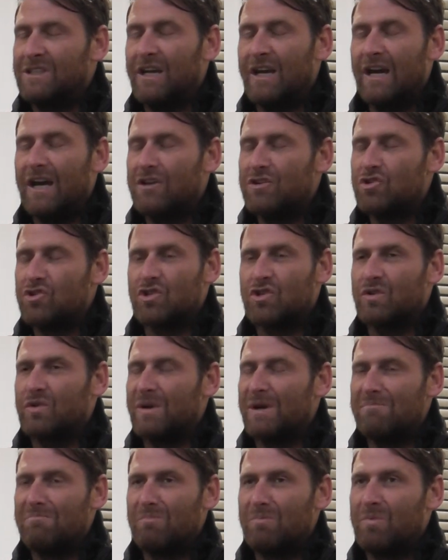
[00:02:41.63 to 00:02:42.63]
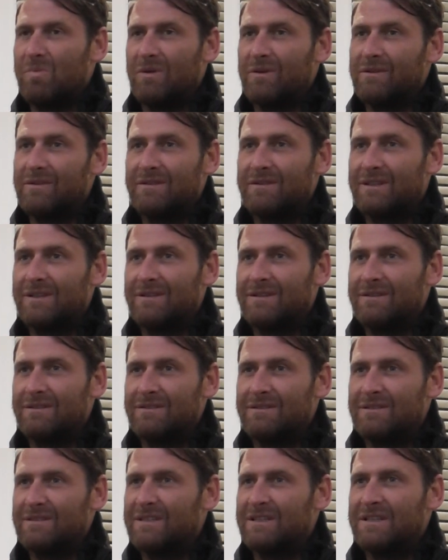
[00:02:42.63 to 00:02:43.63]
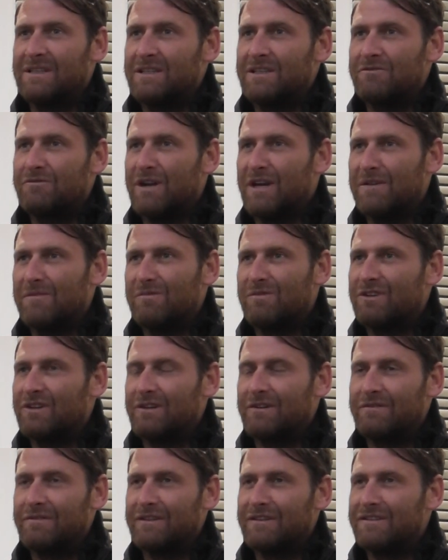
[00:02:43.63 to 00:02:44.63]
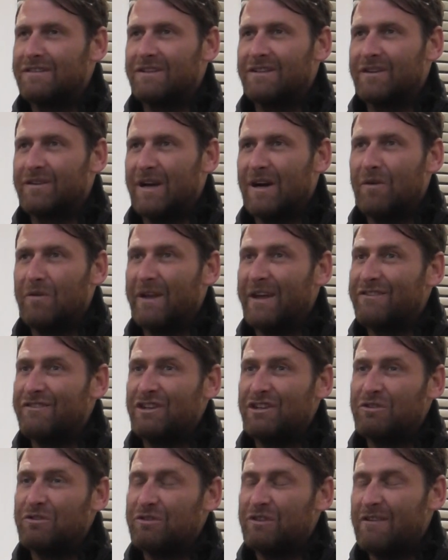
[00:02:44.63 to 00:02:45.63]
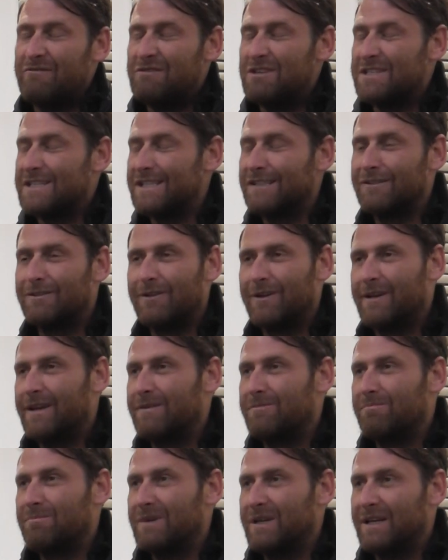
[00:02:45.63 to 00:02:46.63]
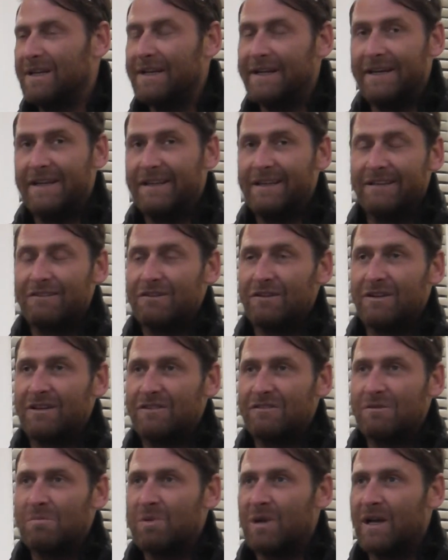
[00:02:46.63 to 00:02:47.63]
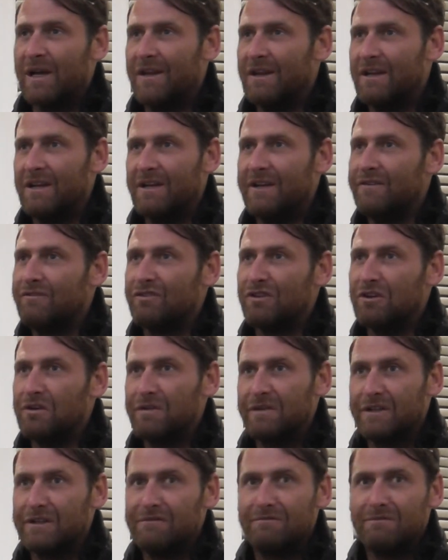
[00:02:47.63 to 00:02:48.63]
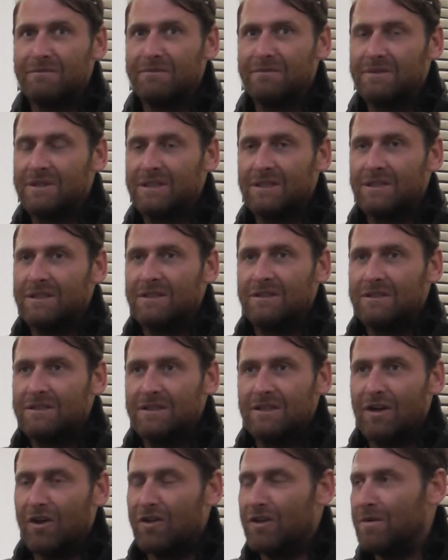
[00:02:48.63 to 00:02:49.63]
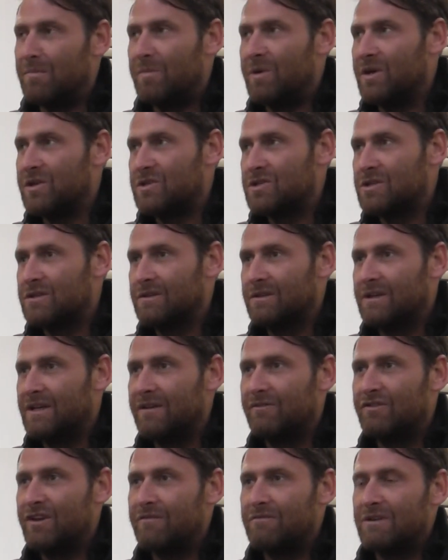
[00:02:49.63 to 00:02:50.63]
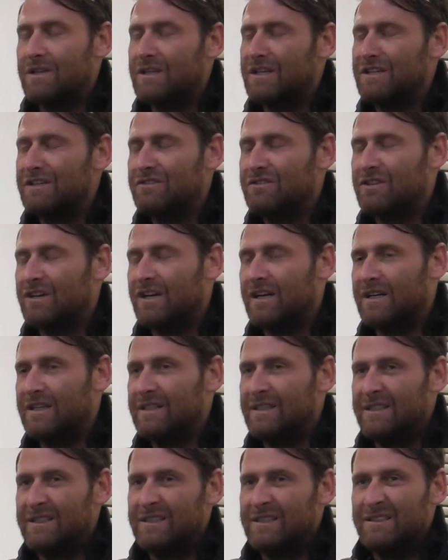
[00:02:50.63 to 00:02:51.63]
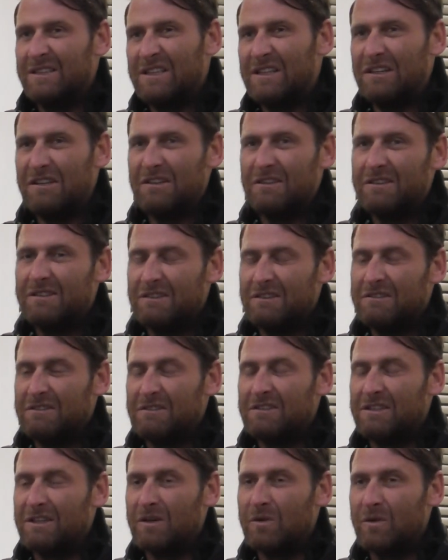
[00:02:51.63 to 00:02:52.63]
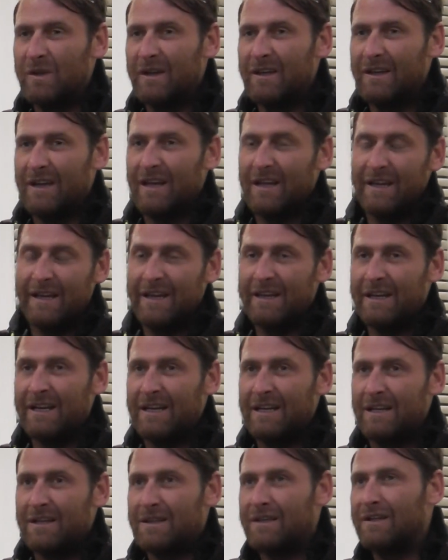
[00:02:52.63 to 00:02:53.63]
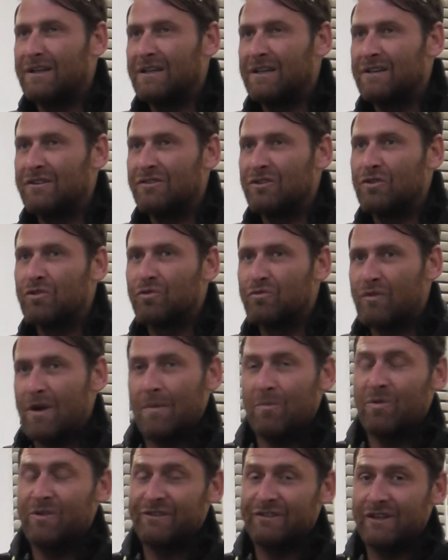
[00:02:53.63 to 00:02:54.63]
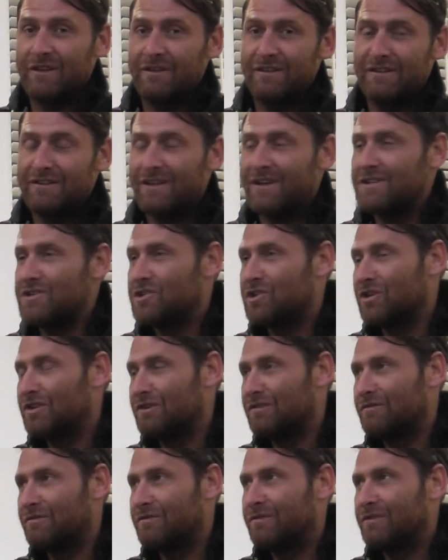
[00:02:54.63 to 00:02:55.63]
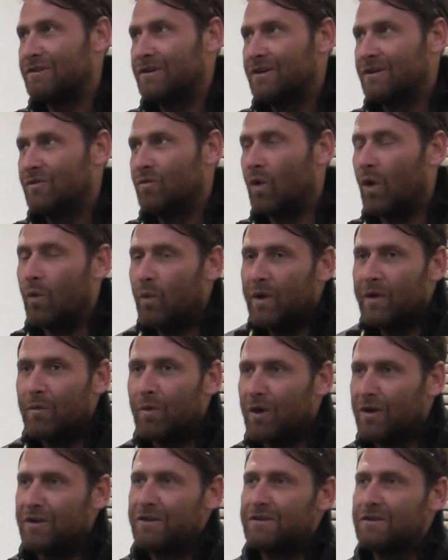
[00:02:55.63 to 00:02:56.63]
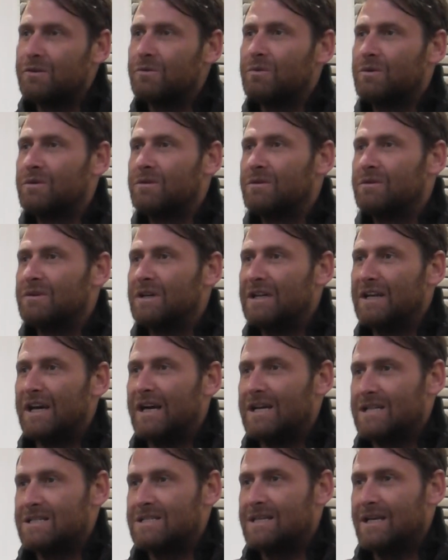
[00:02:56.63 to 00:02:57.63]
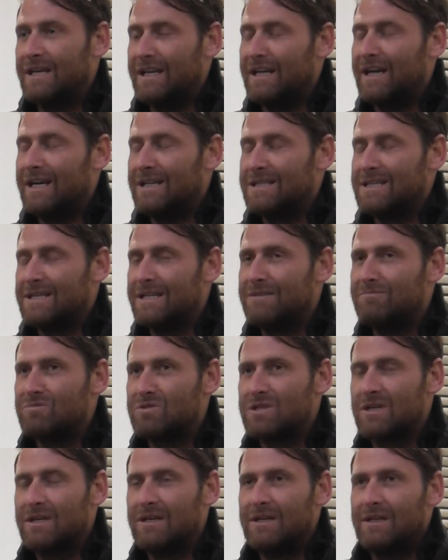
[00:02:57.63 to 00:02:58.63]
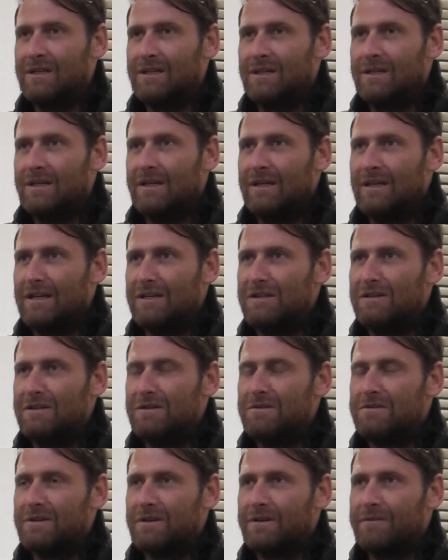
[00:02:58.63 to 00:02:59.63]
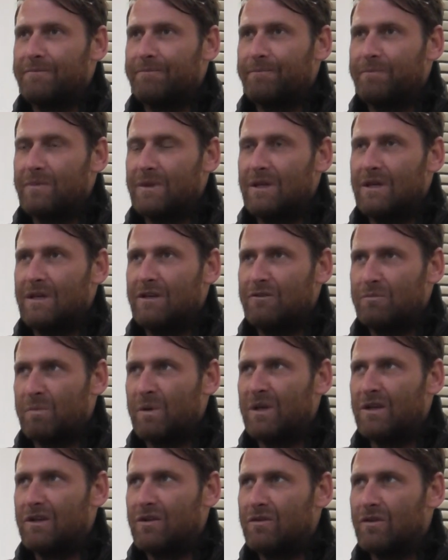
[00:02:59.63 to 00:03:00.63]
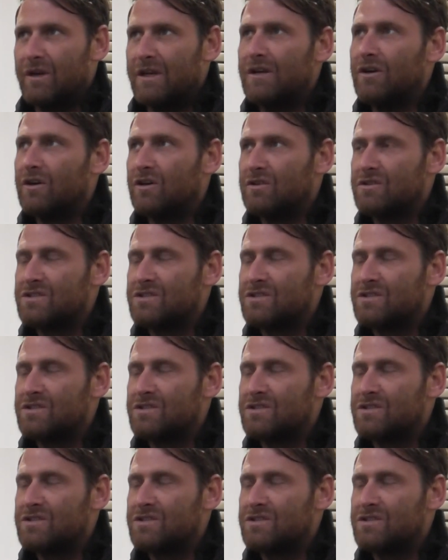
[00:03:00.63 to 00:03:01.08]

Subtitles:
Nah, just cramp. The kid ran himself into the ground as he does every single game. He's a player that leaves nothing on the pitch, gives everything he's got, and that I'd like to think he's a good representation of what we want to do in our teams, and he's been great all